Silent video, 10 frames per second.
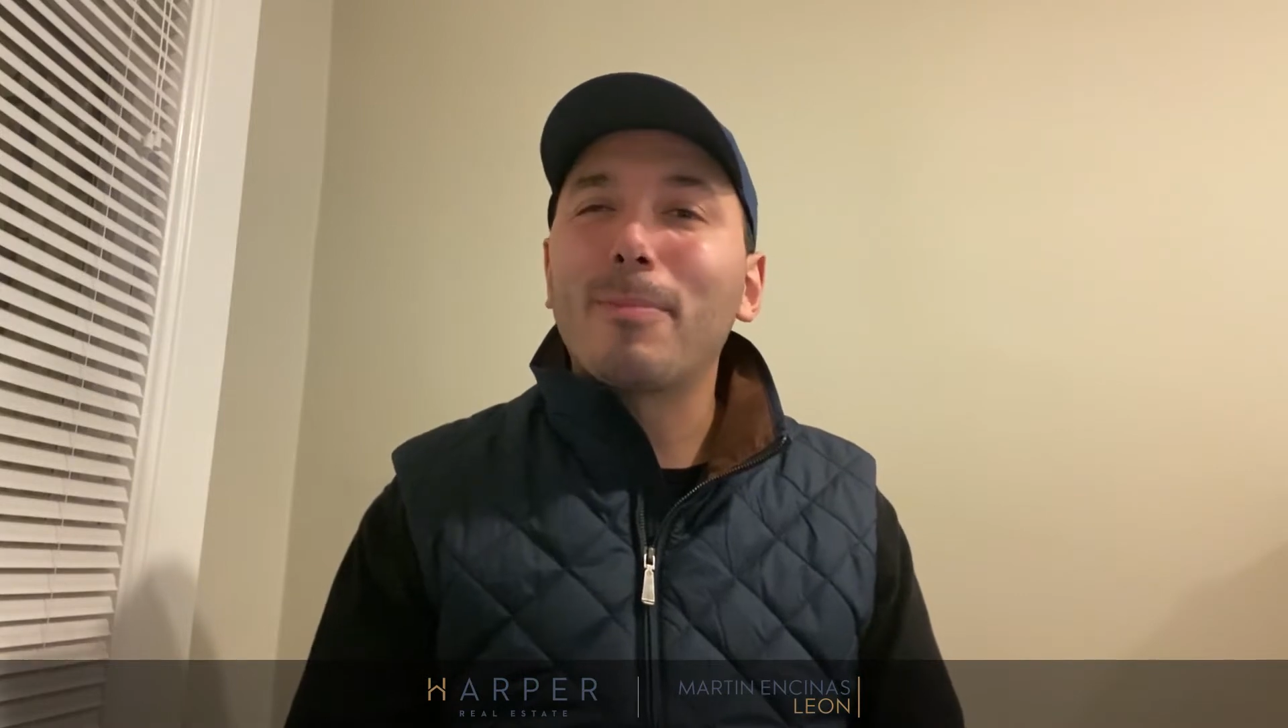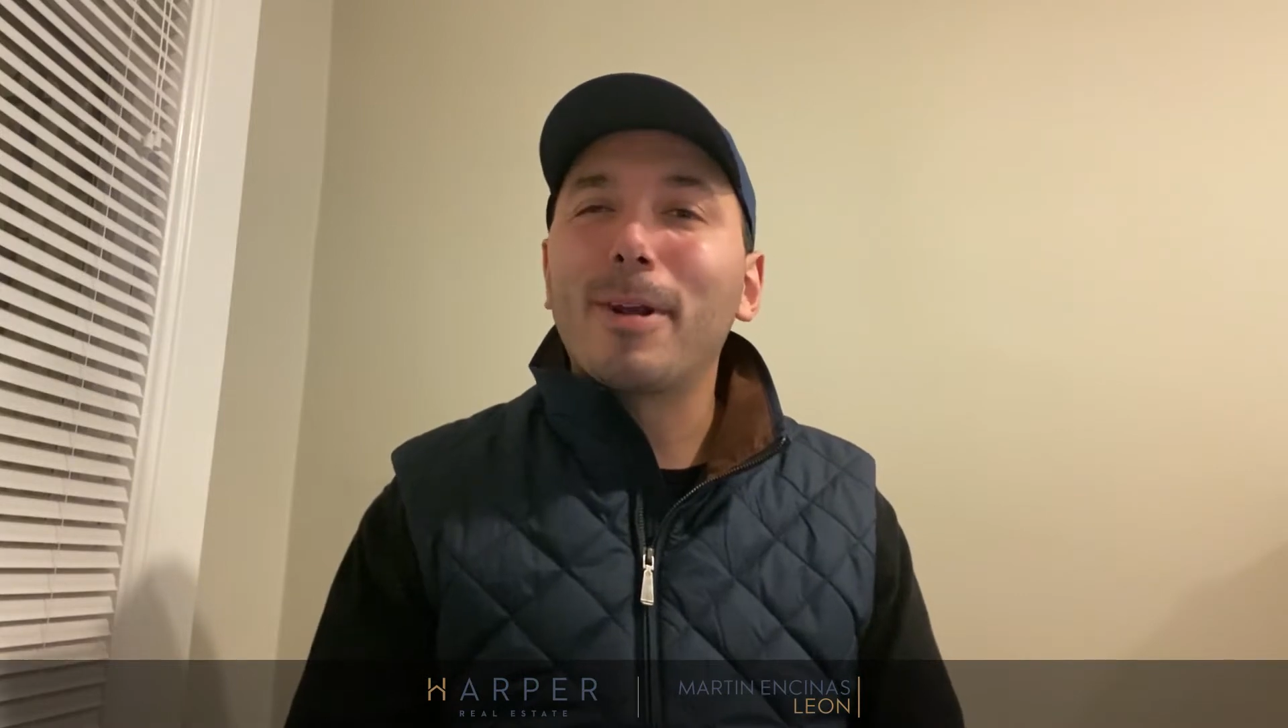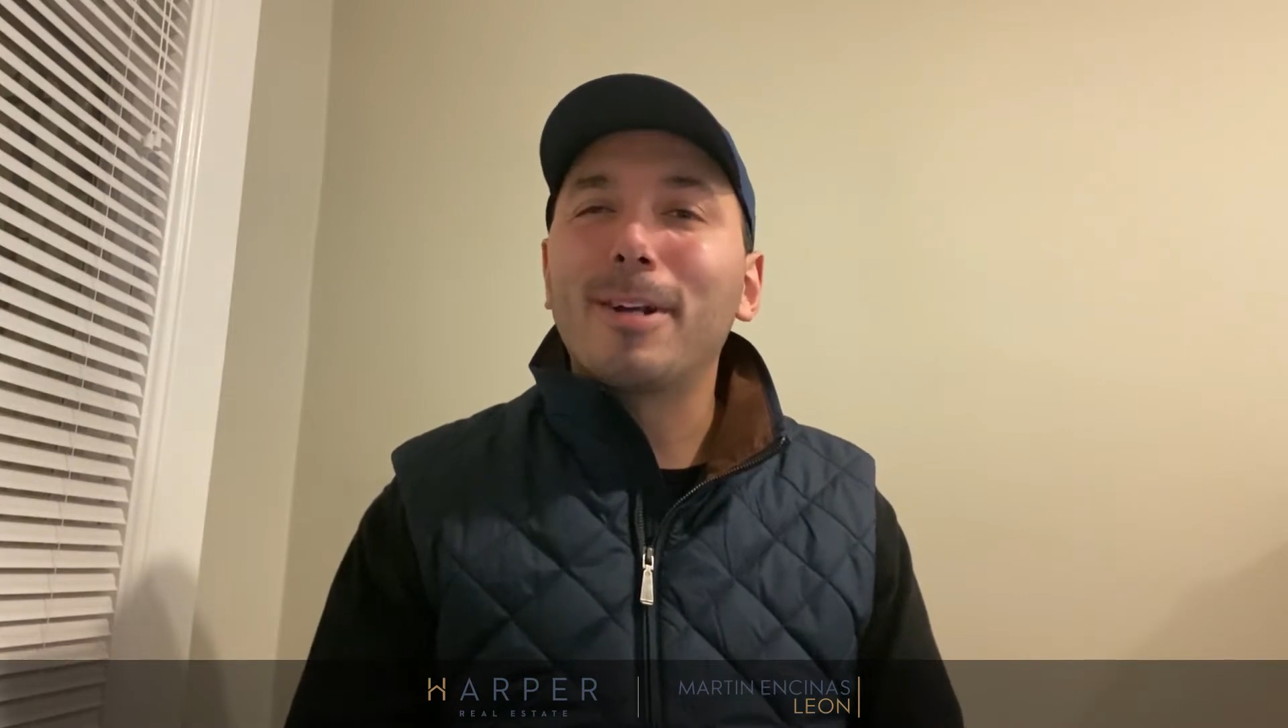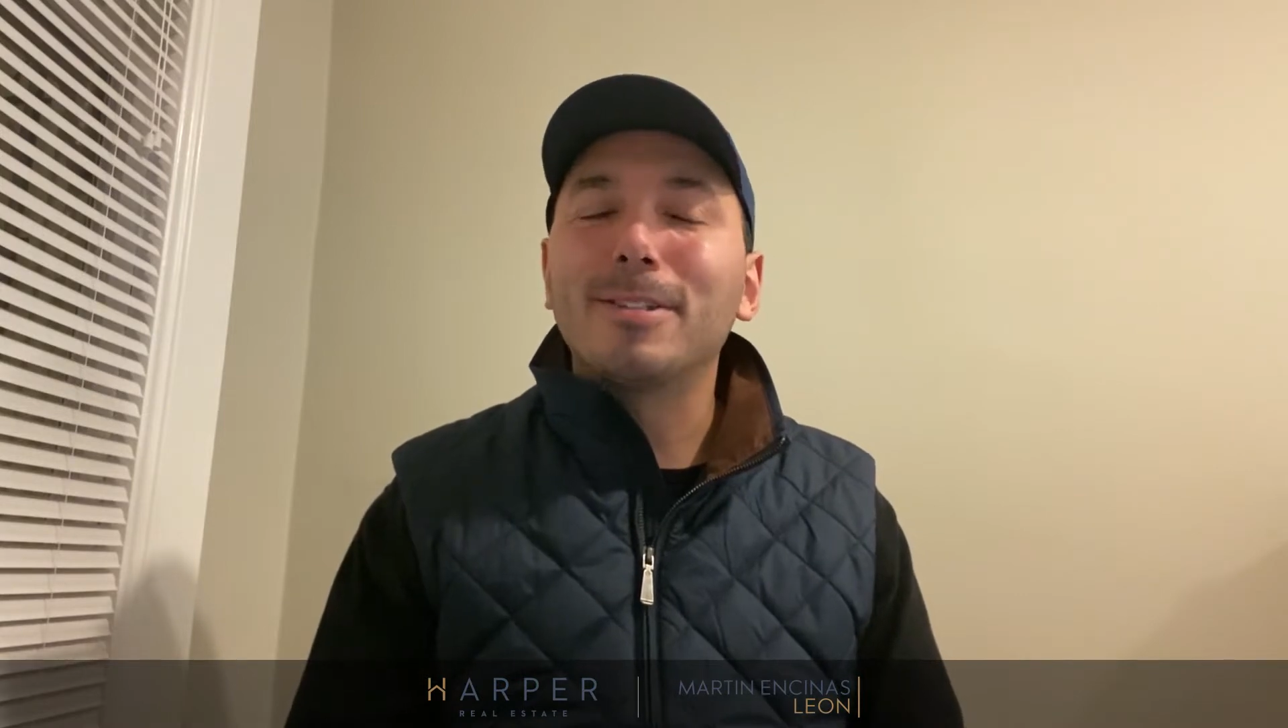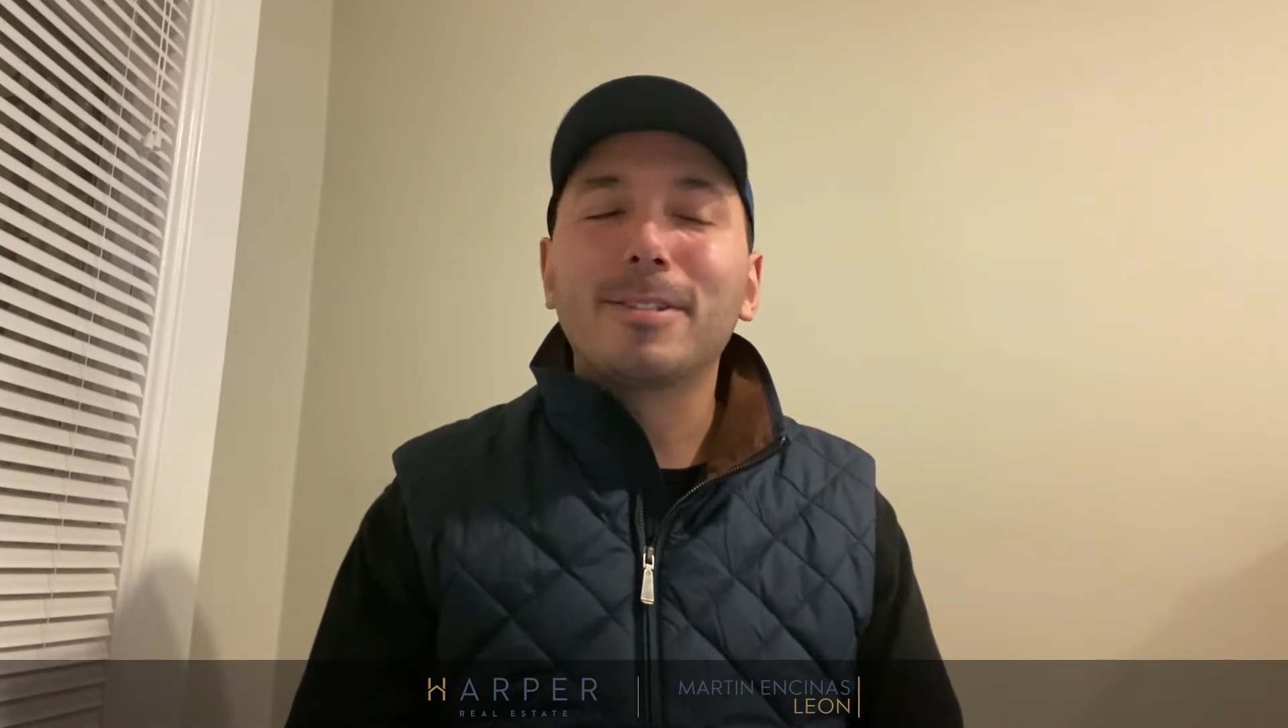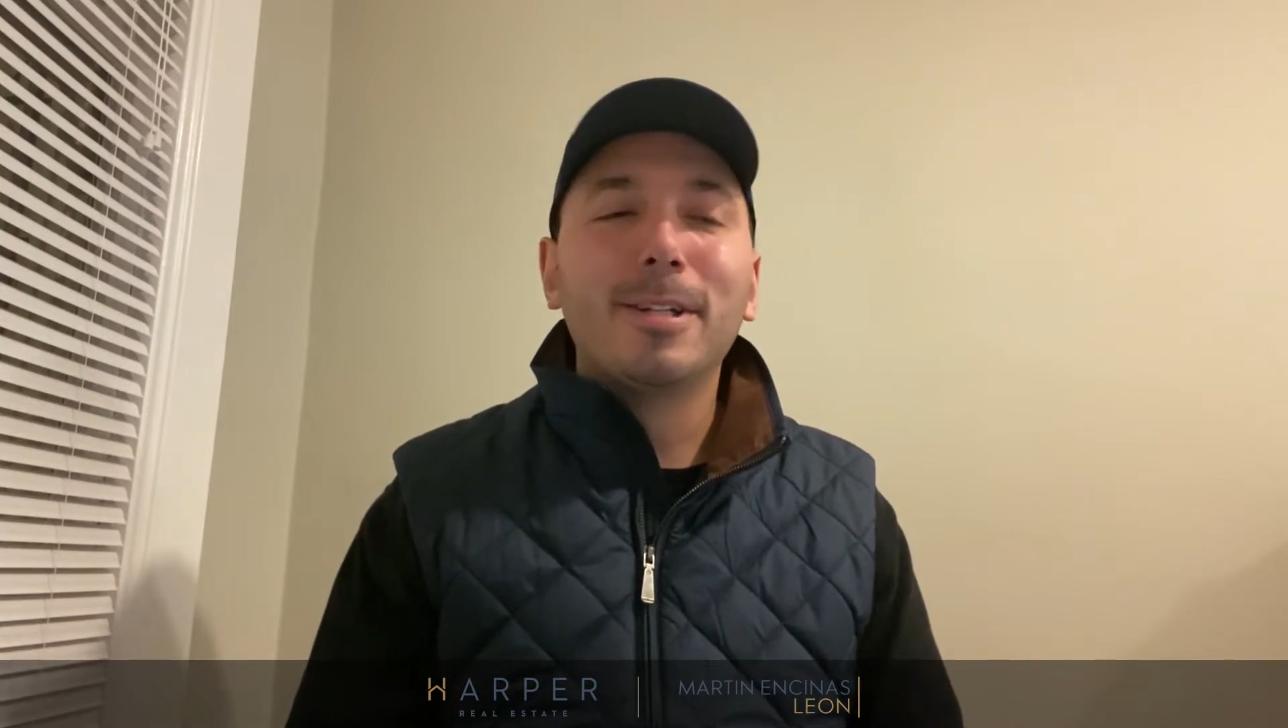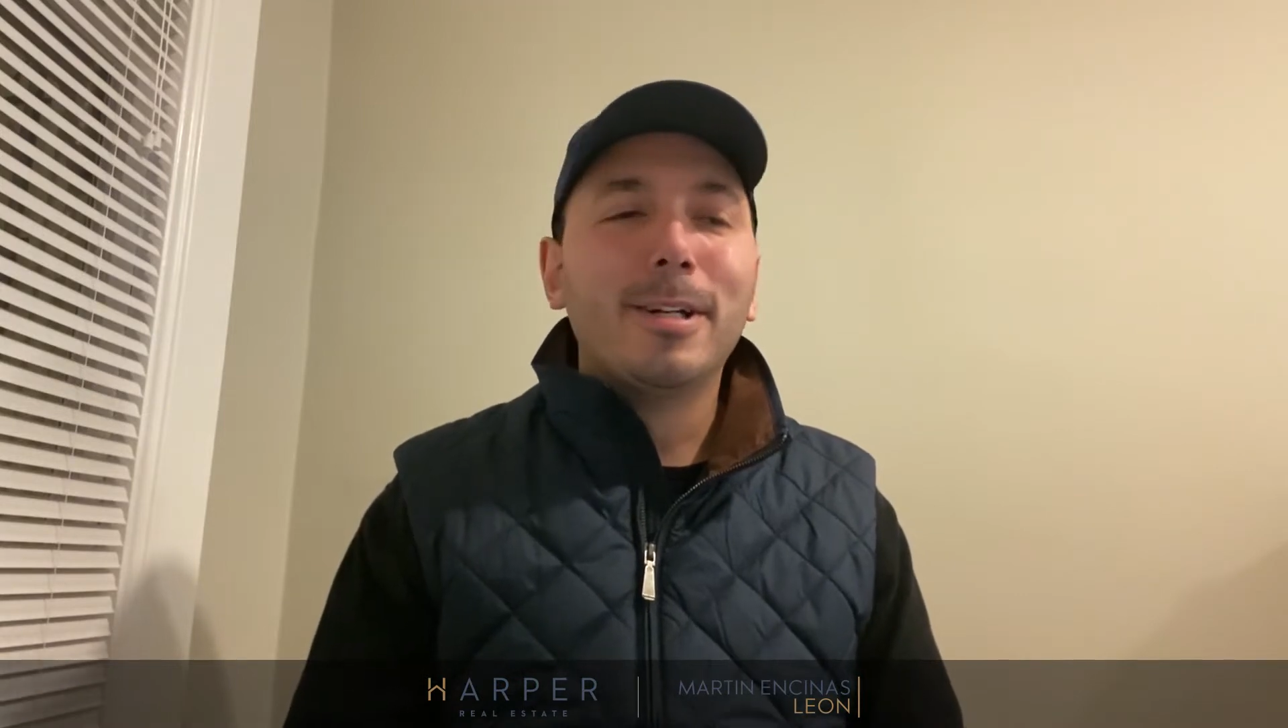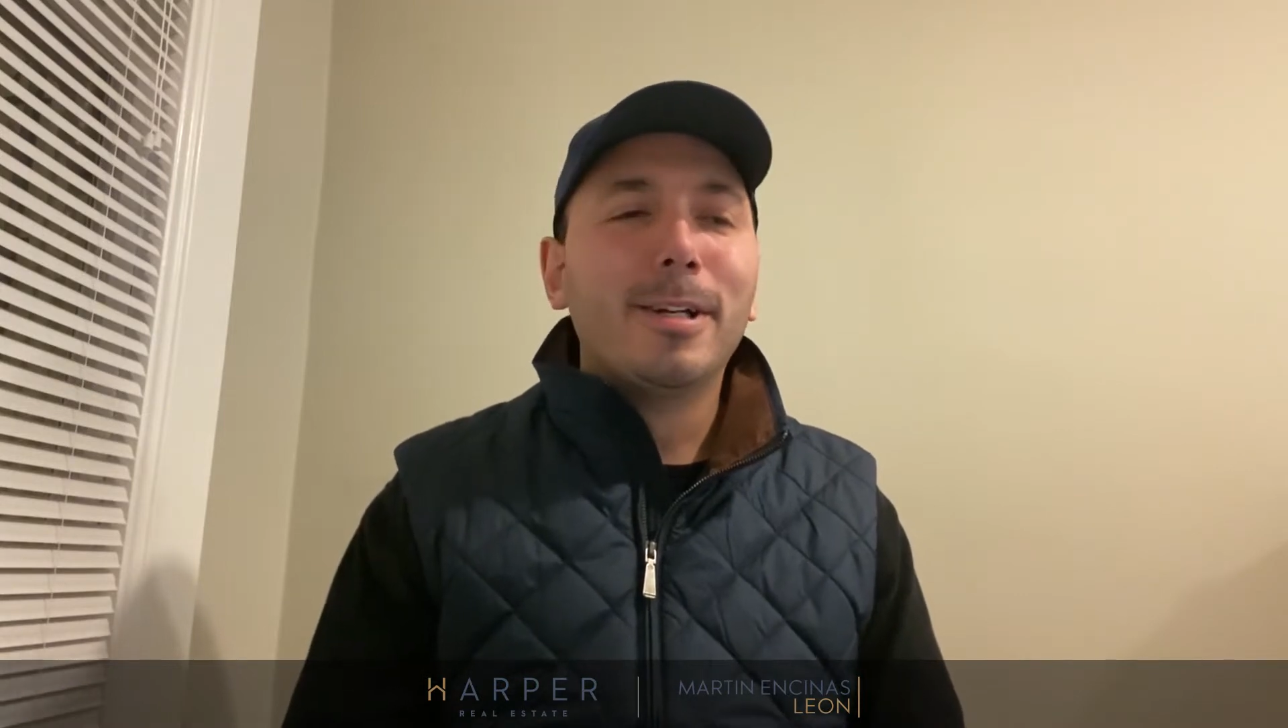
parents,